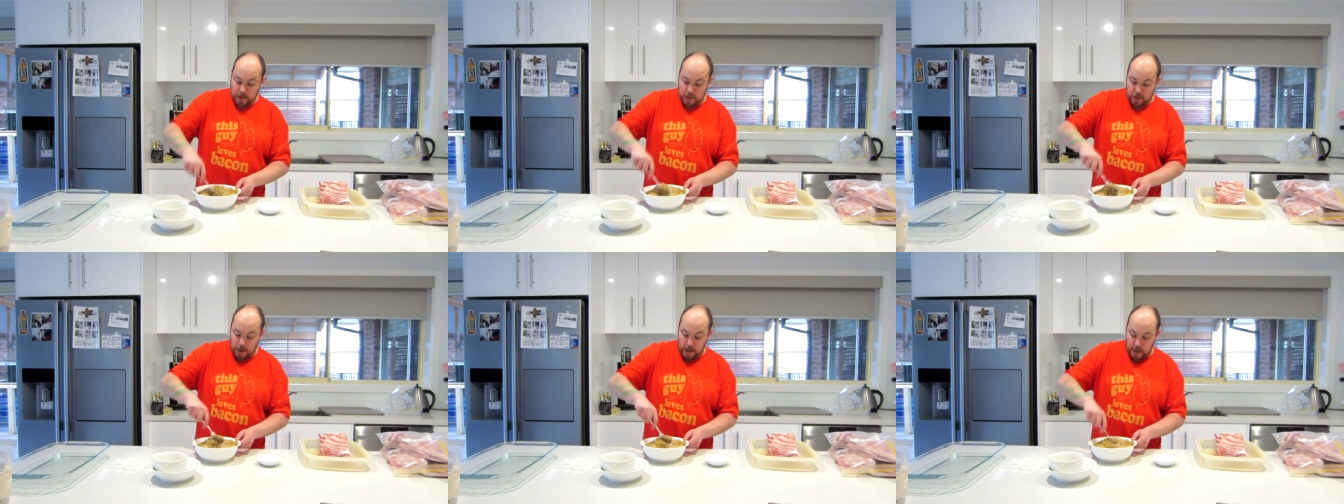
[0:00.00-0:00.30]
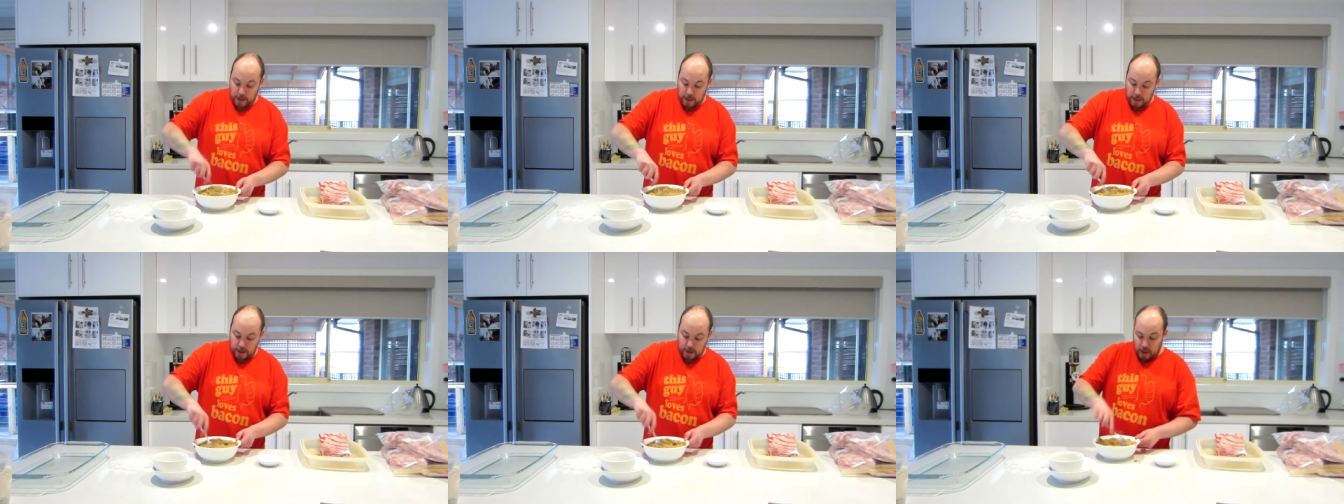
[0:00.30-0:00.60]

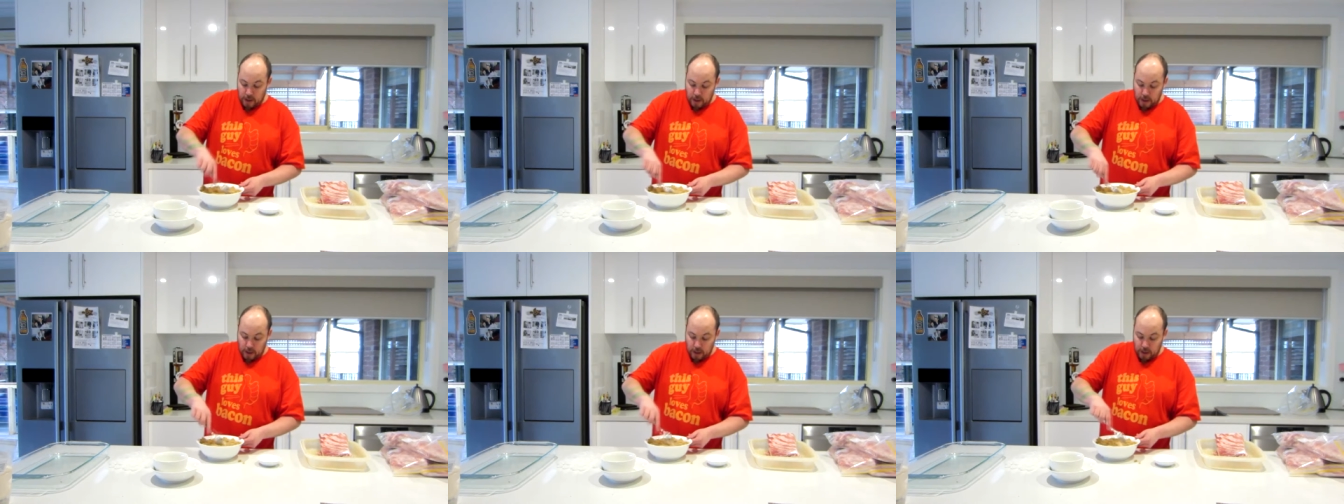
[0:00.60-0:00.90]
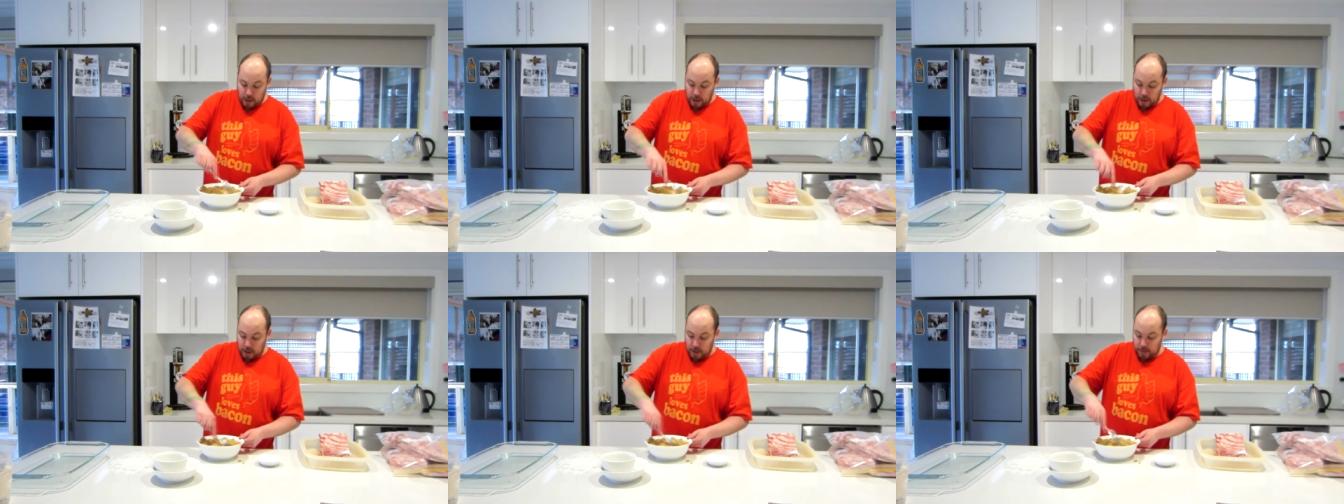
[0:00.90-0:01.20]
Australia. I
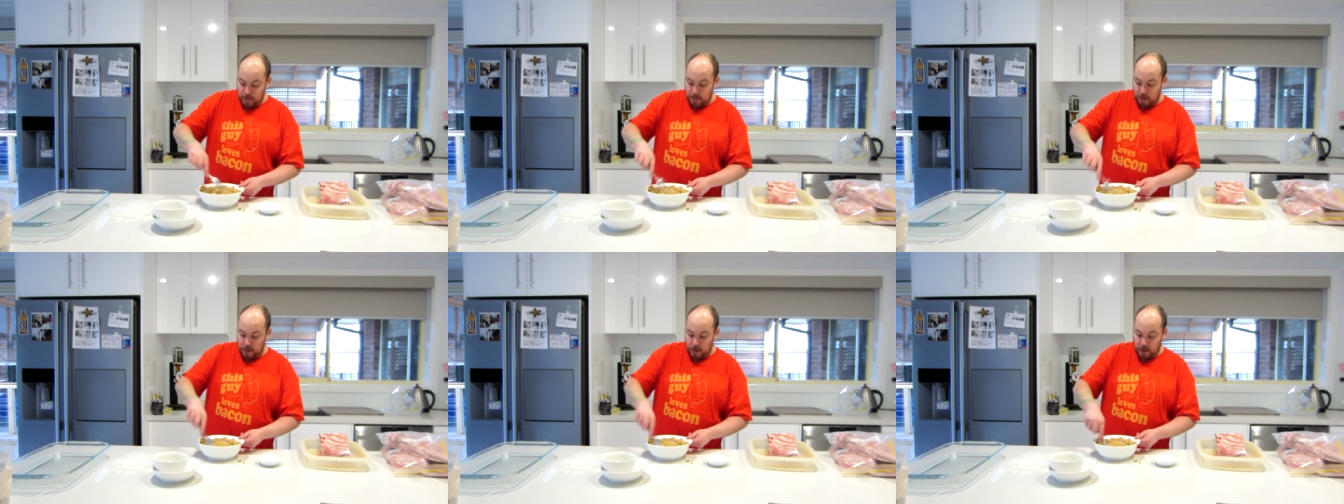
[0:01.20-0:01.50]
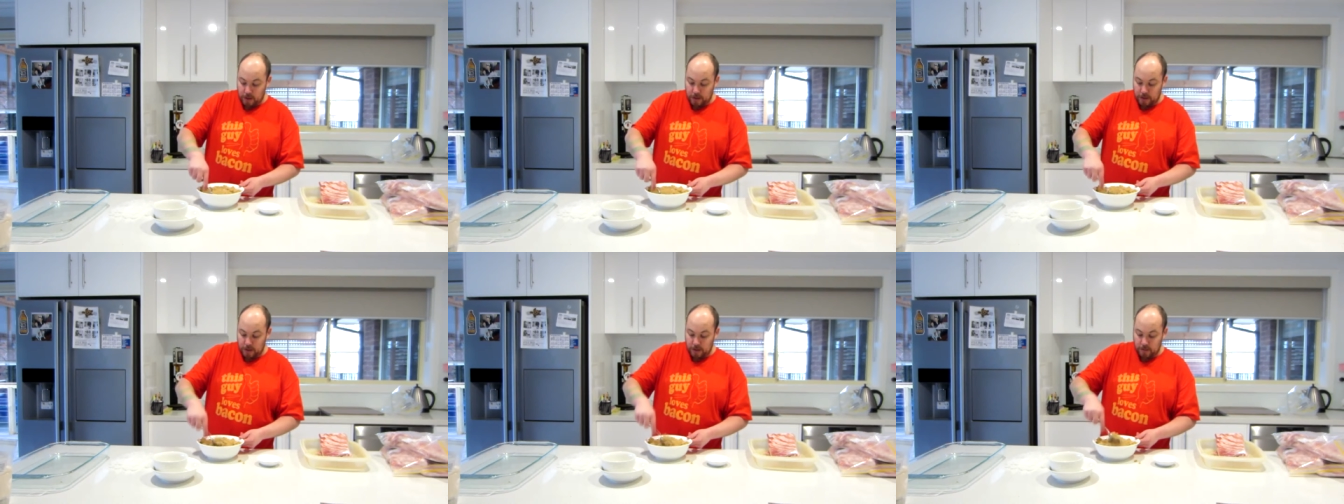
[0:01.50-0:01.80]

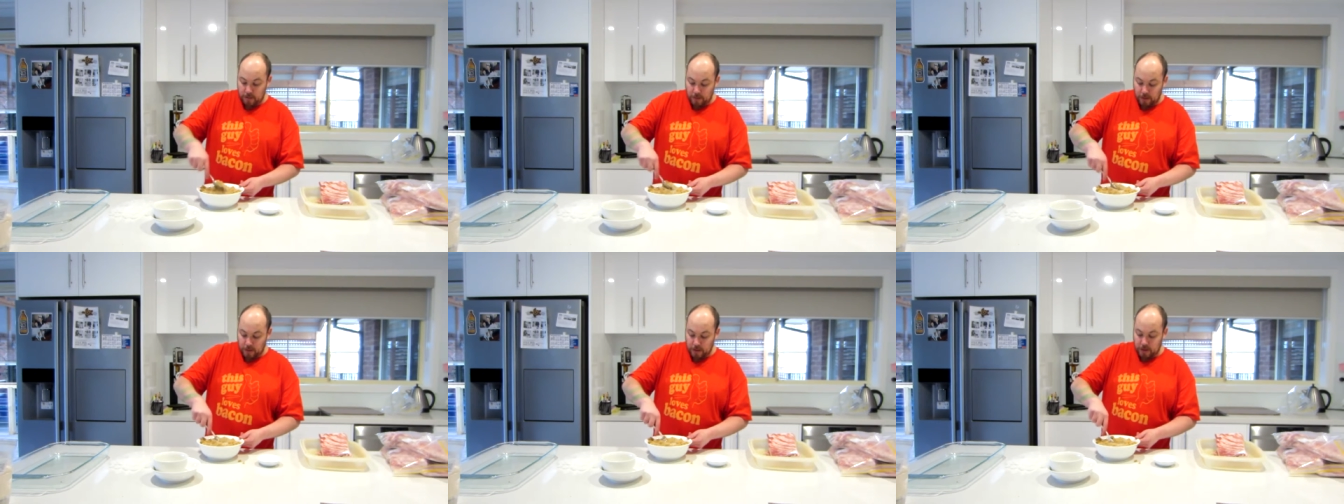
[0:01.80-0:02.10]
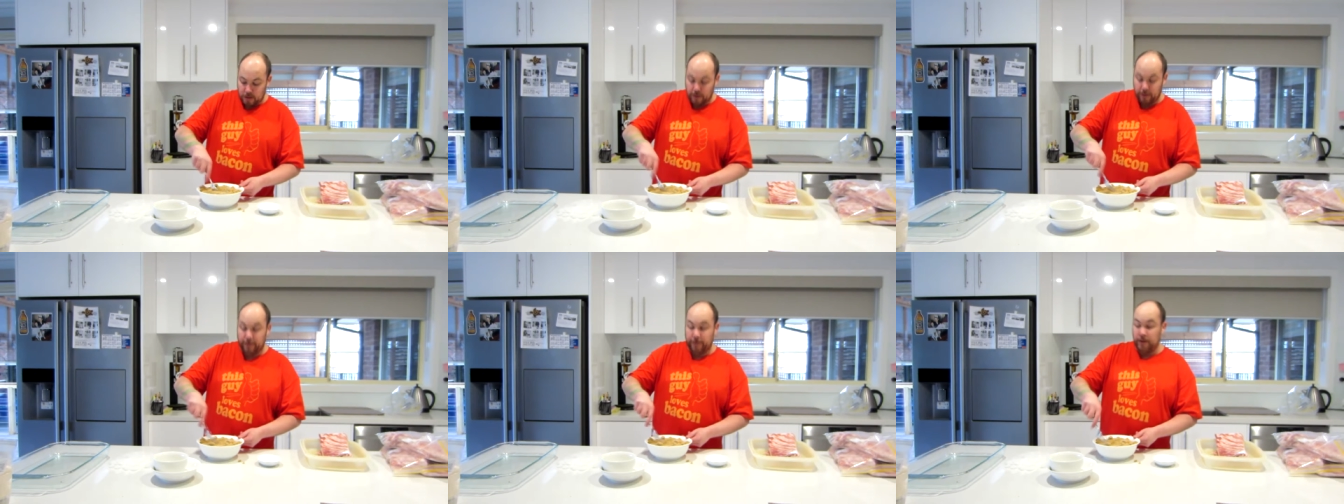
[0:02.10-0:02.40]
don't mind
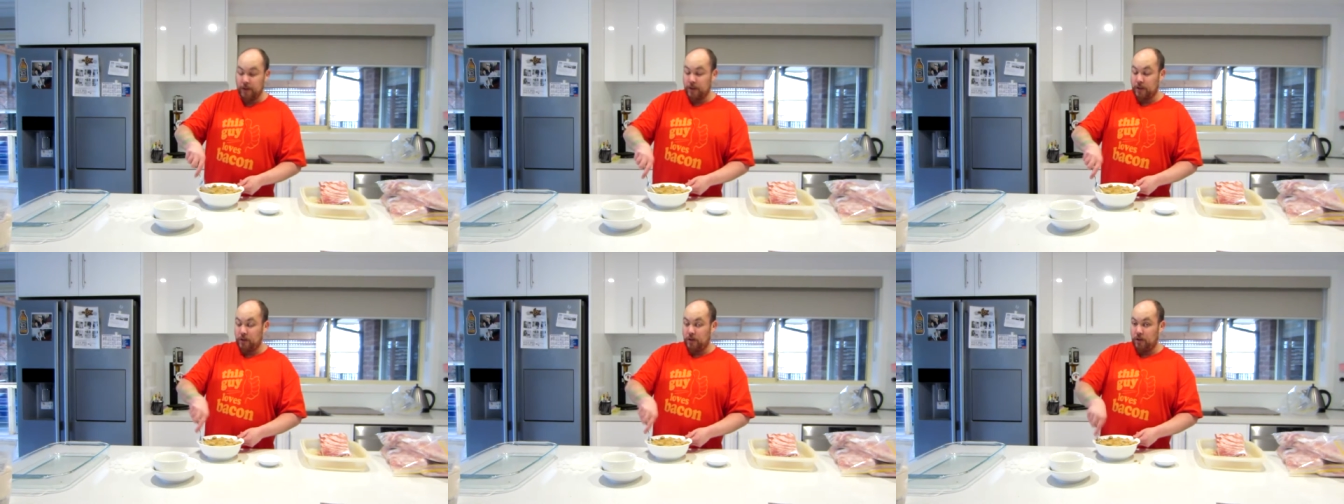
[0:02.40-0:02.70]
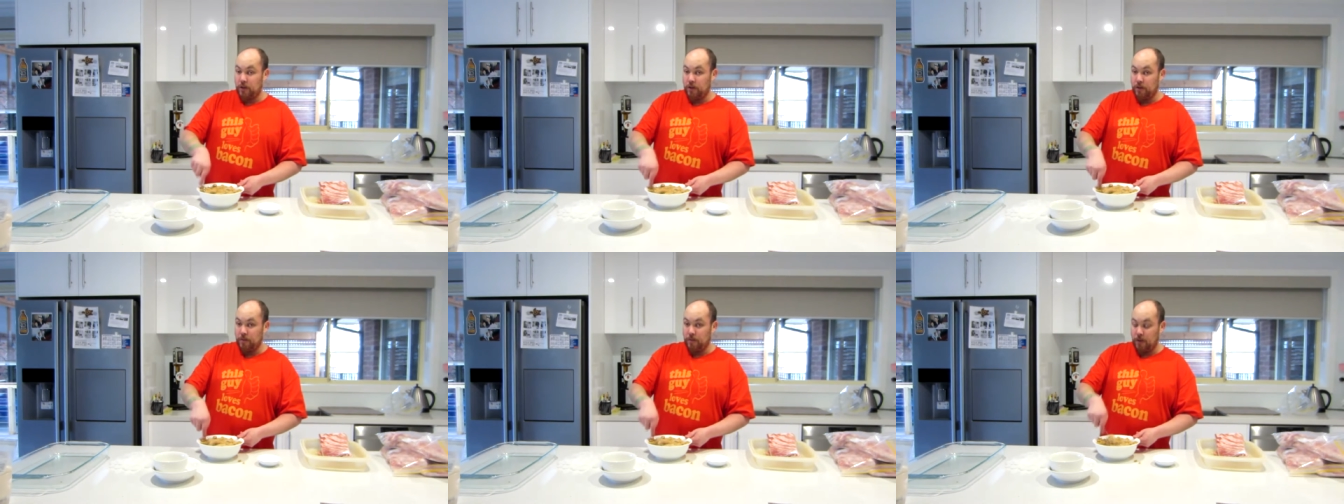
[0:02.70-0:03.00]
it. The first
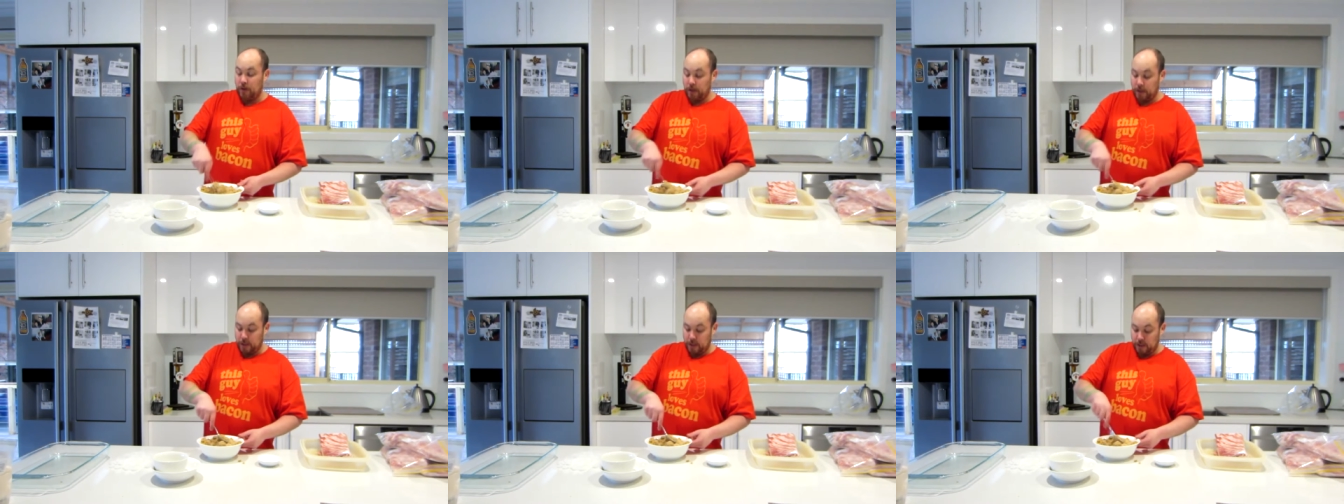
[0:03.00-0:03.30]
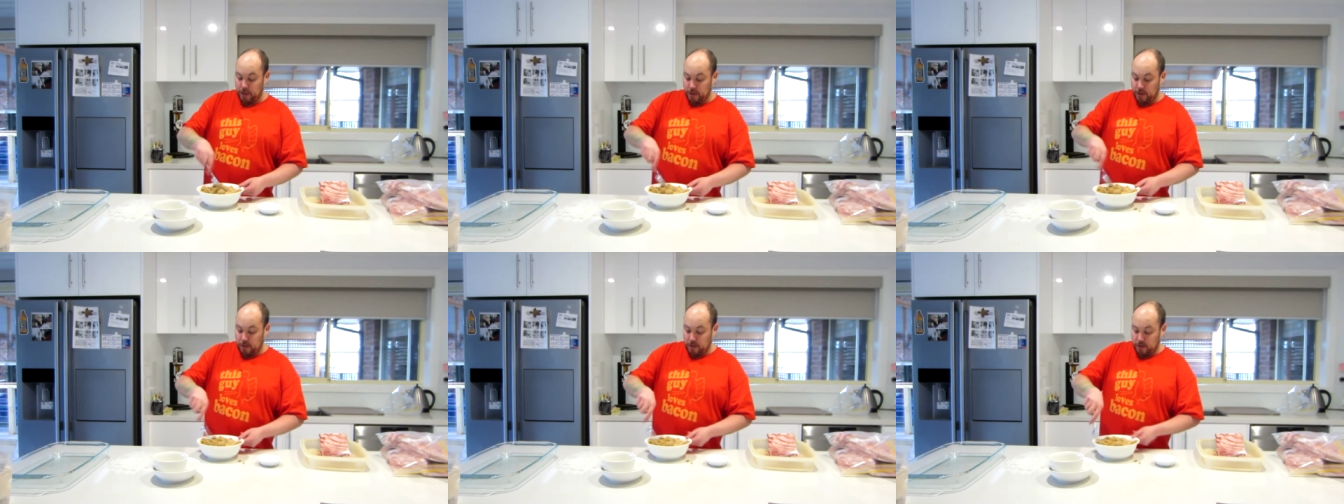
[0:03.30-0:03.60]
time I
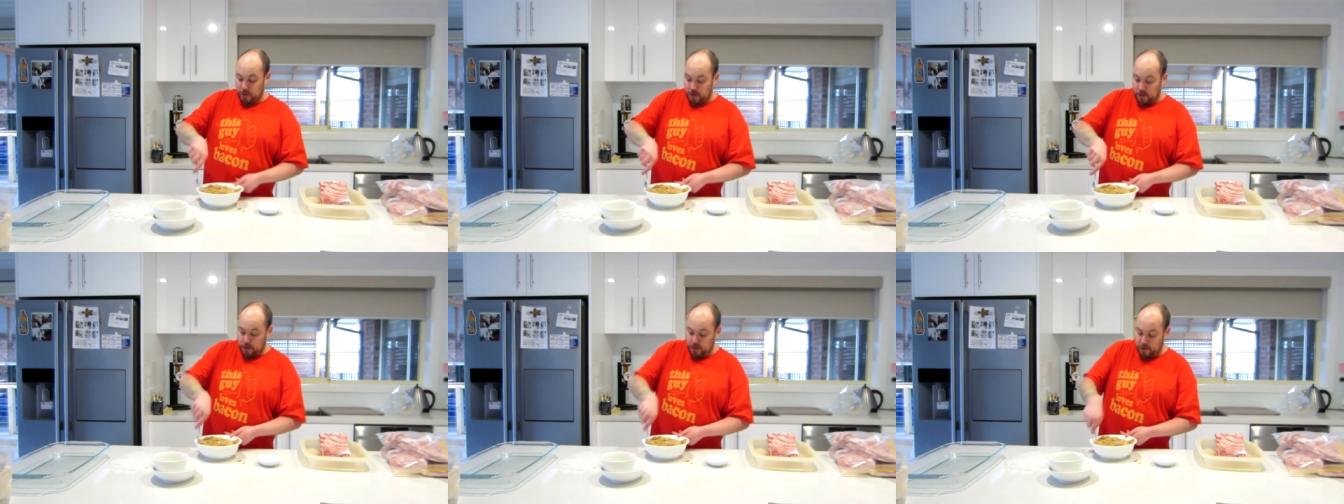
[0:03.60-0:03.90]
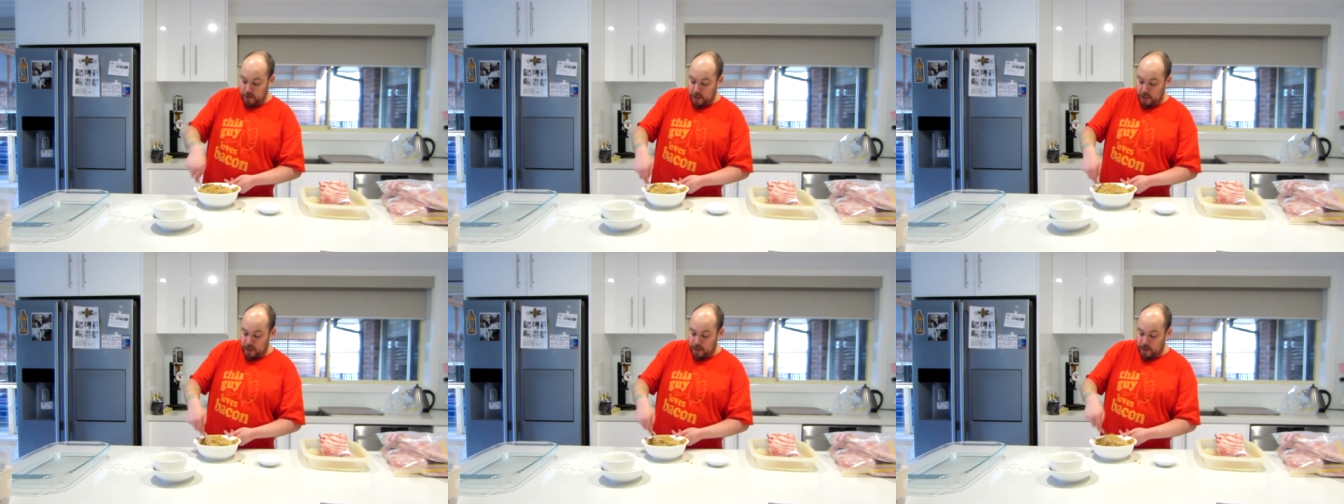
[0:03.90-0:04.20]
didn't use
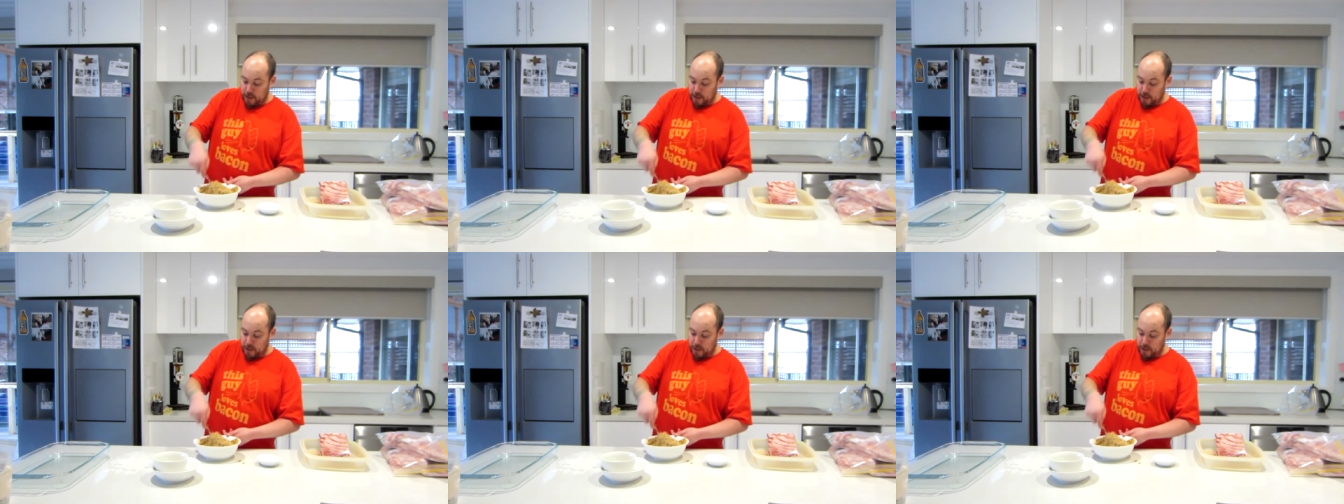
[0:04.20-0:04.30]
nitrate